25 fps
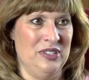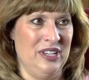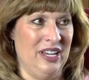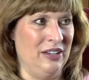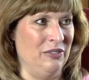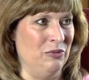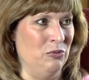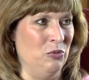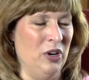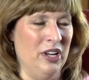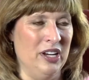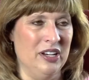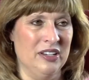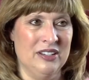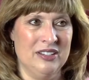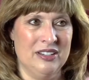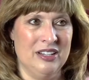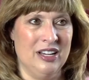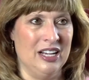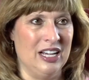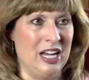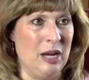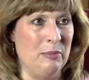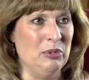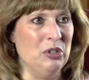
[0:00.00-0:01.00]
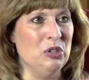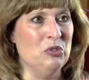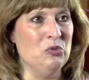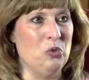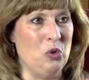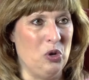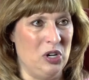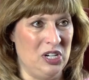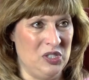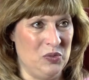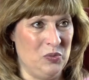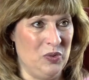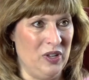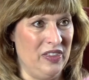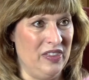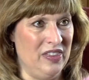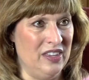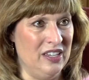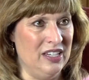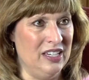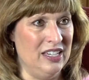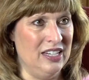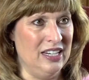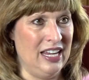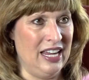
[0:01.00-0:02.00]
I won a couple awards with
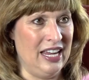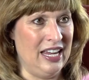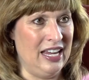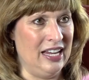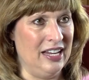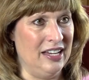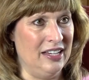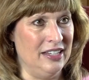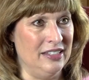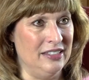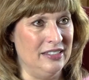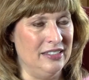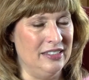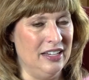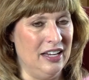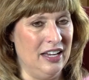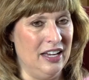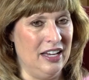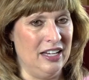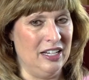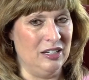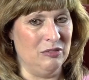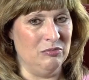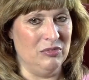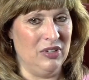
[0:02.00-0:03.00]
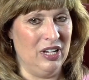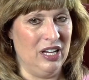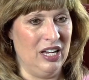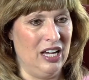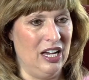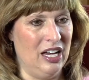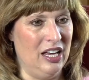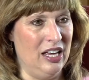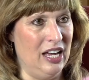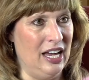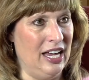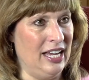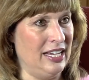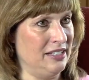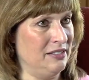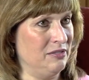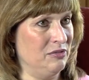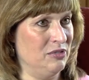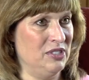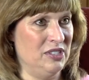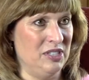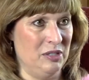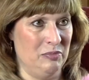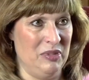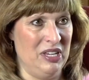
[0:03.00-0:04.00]
it, and um, I
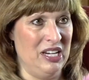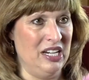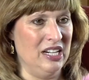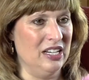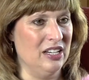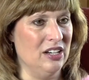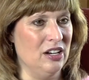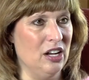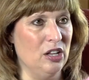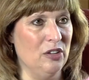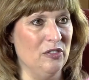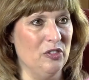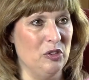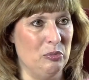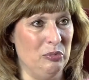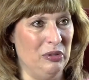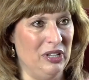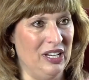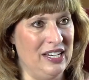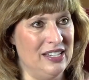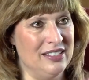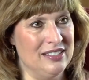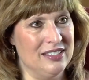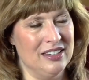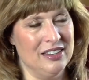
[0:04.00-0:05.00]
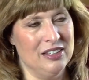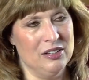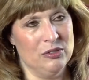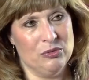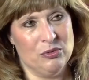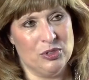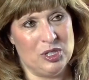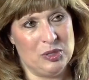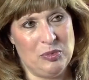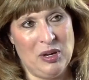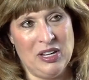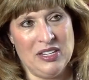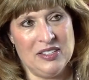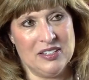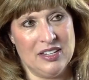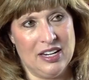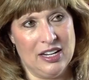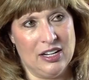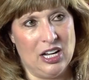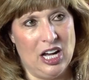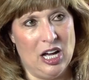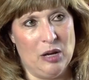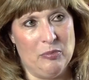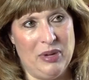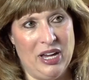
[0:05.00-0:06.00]
submitted it all over the place. And the response that I
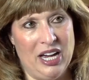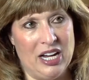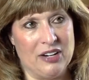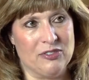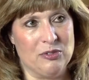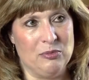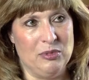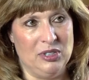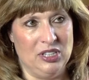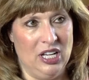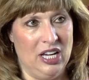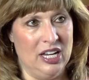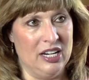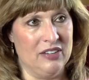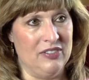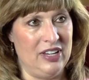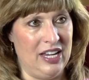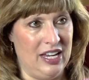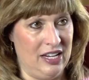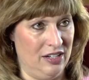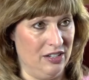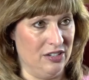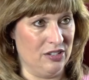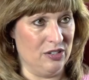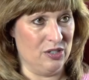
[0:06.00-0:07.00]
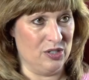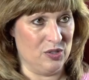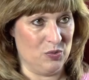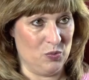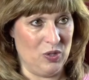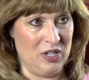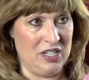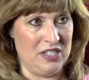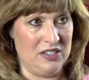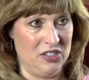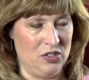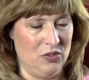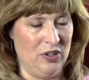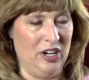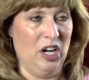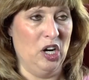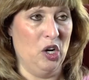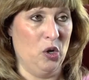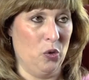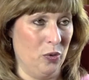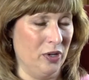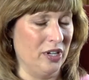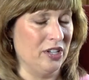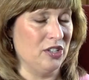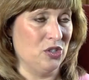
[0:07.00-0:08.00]
got back from a lot of editors was, "Your
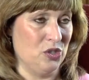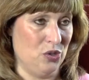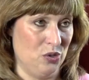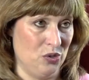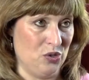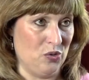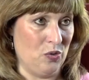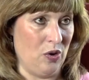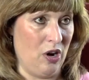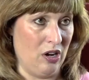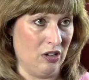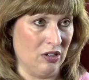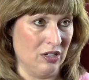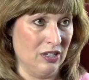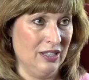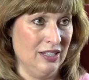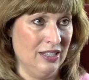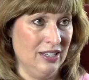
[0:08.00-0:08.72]
heroine is too strong."